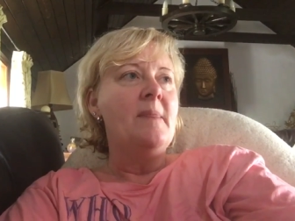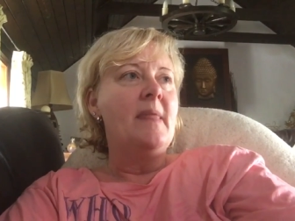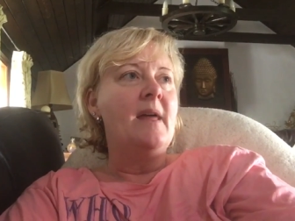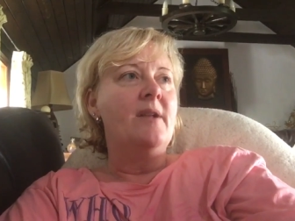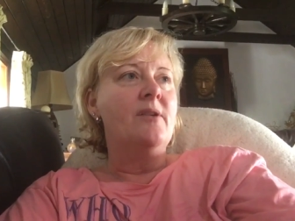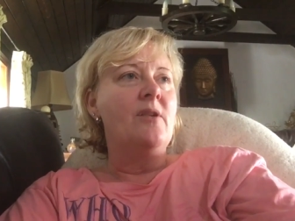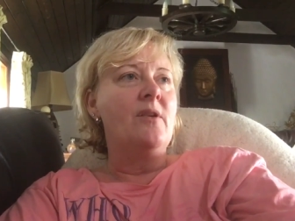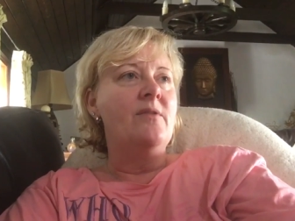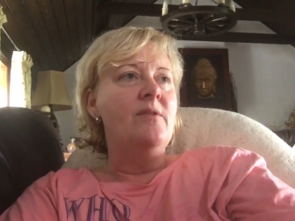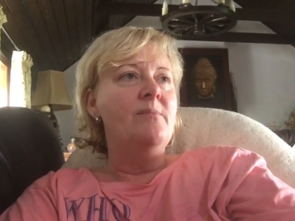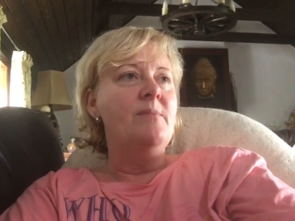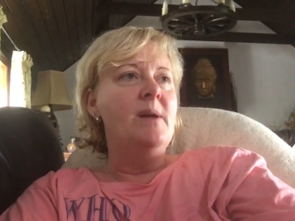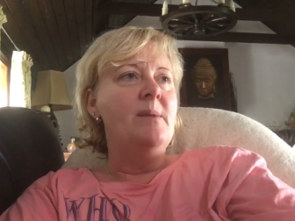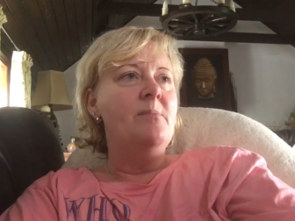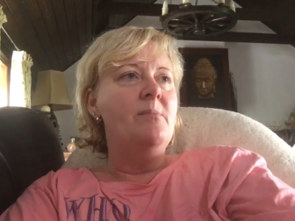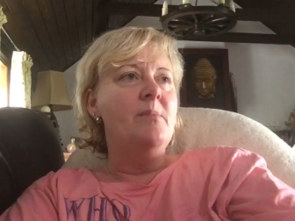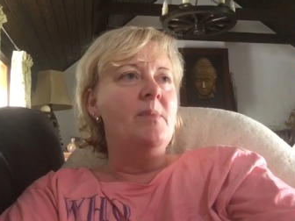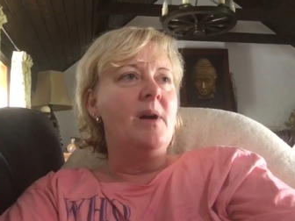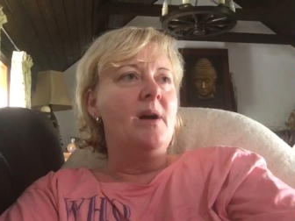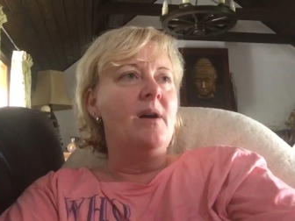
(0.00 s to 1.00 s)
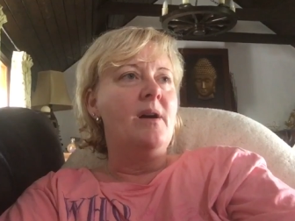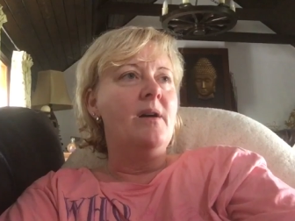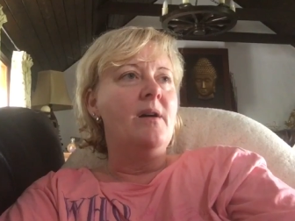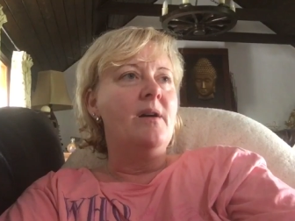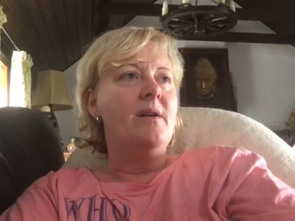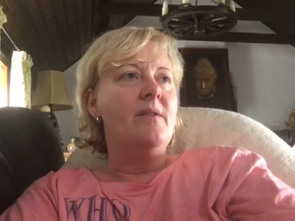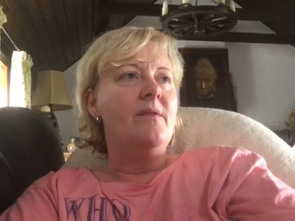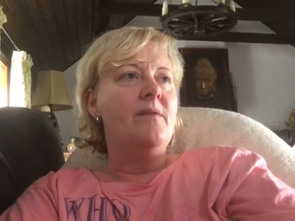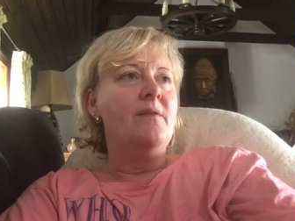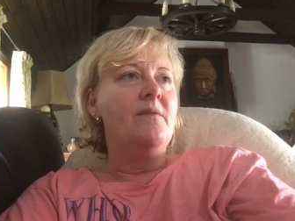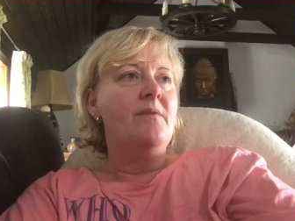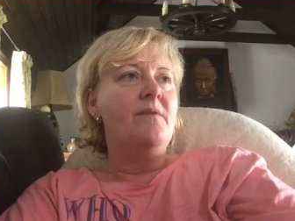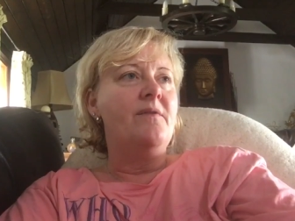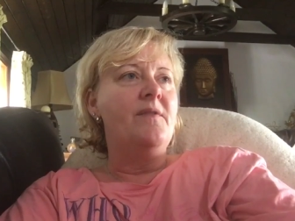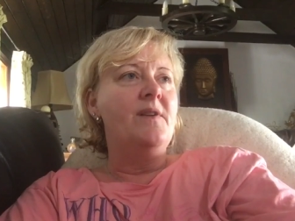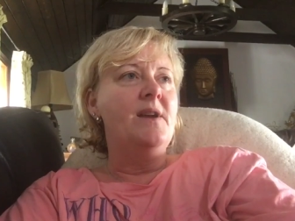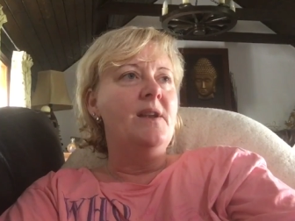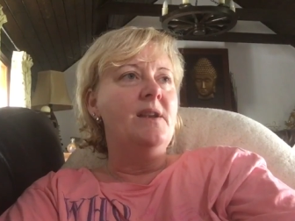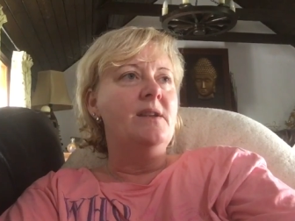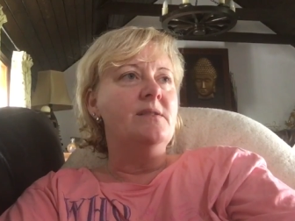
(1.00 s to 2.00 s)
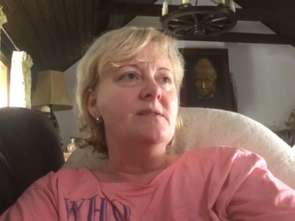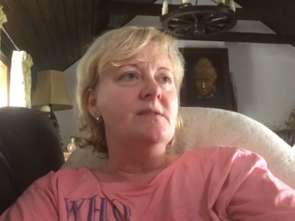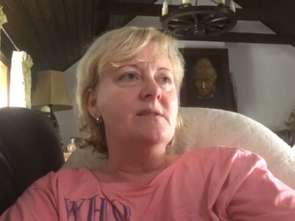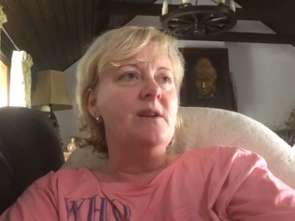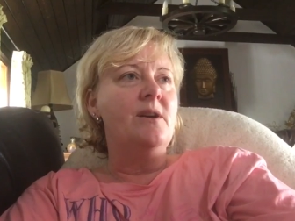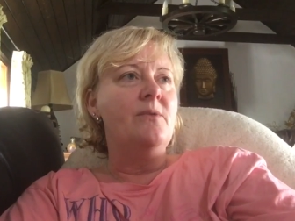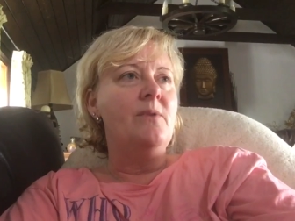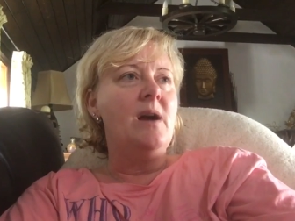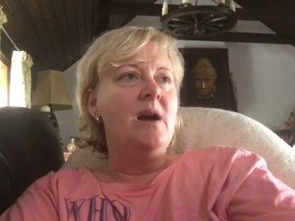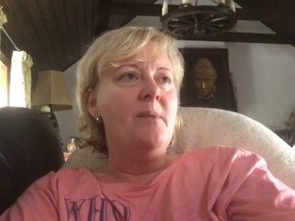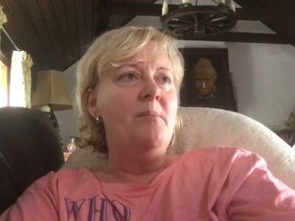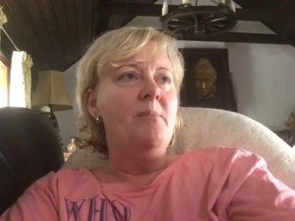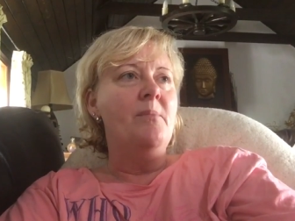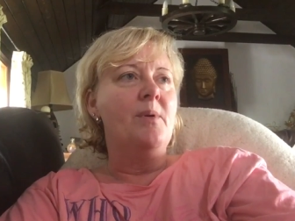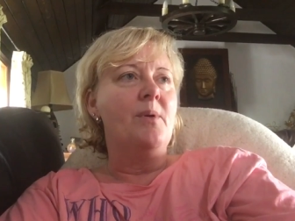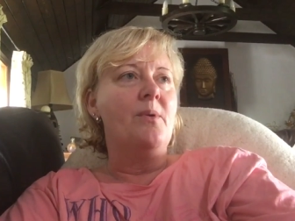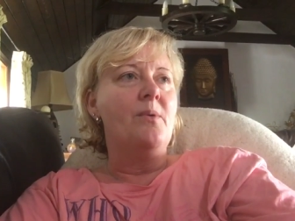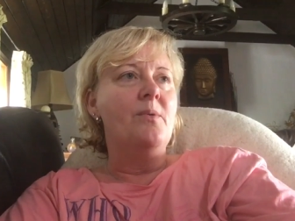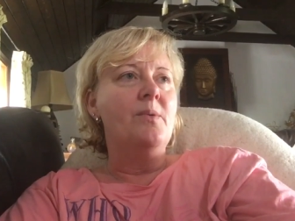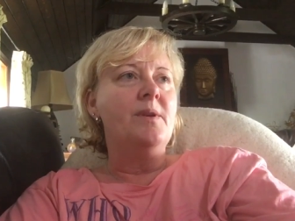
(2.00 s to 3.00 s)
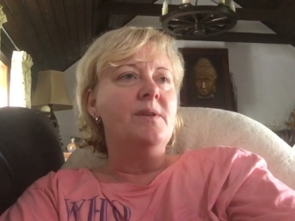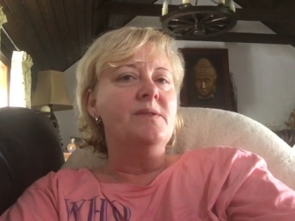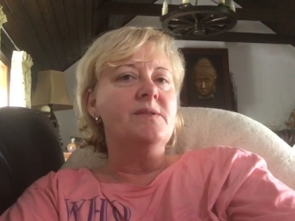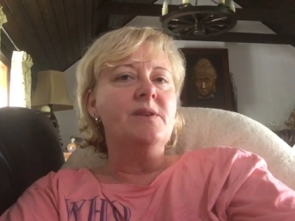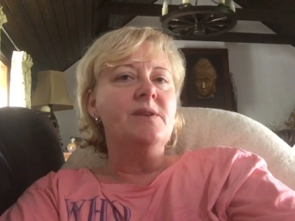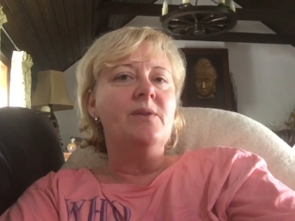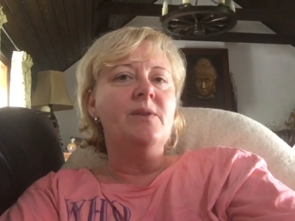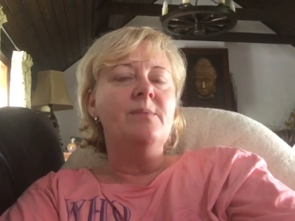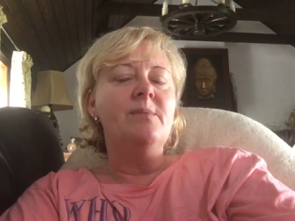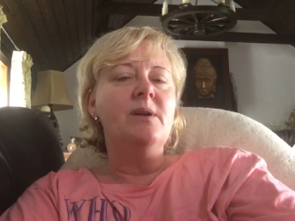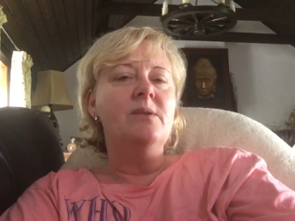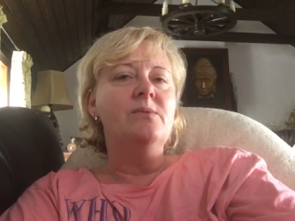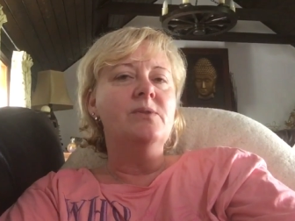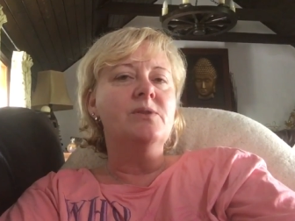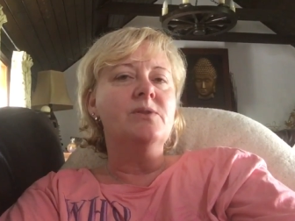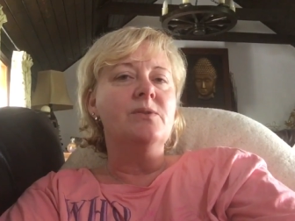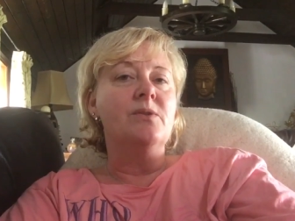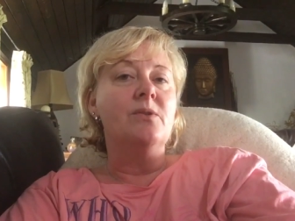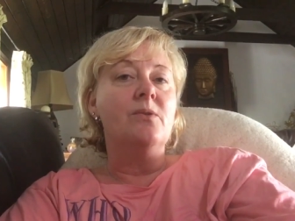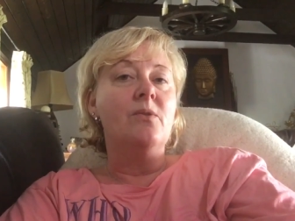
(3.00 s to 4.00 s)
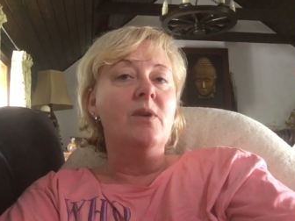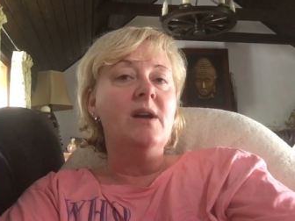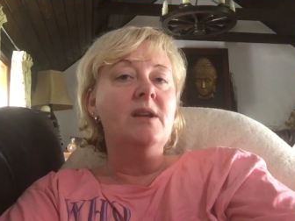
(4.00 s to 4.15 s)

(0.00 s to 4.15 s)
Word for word: And I remember feeling so humbled and so emotional.